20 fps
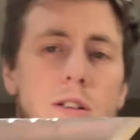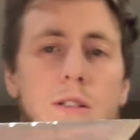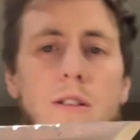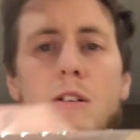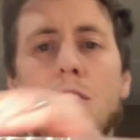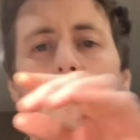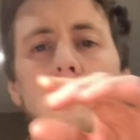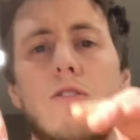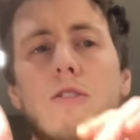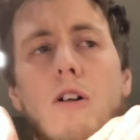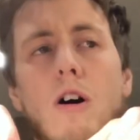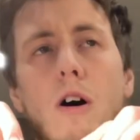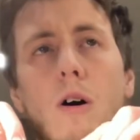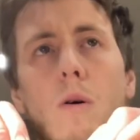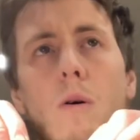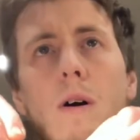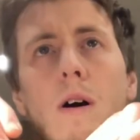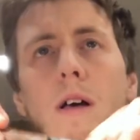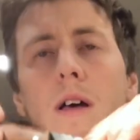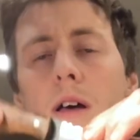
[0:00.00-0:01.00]
There's
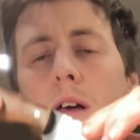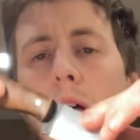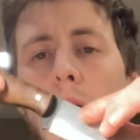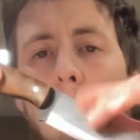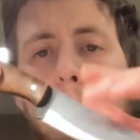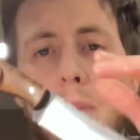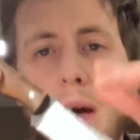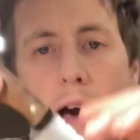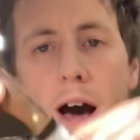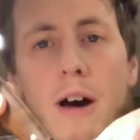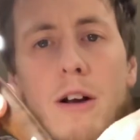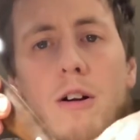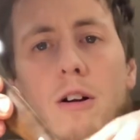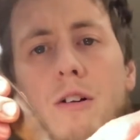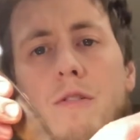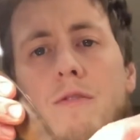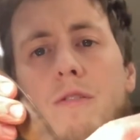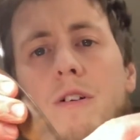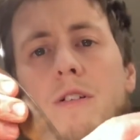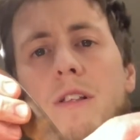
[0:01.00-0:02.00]
no
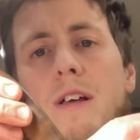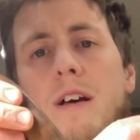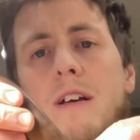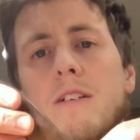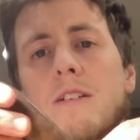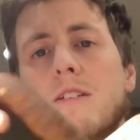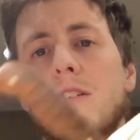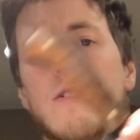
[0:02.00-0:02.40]
pattern for this.